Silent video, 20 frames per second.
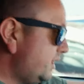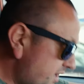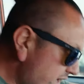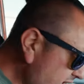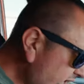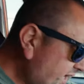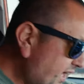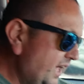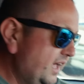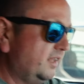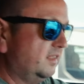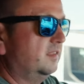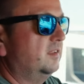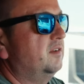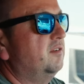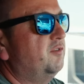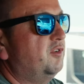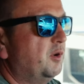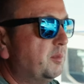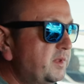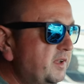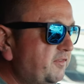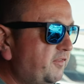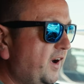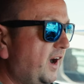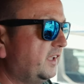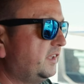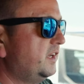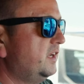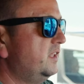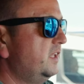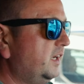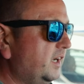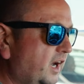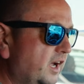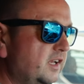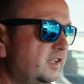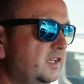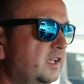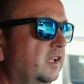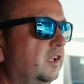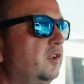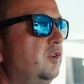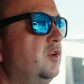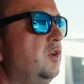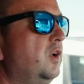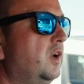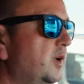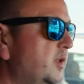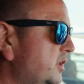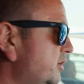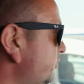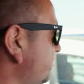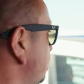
again, from the factory. The car telling you you, to,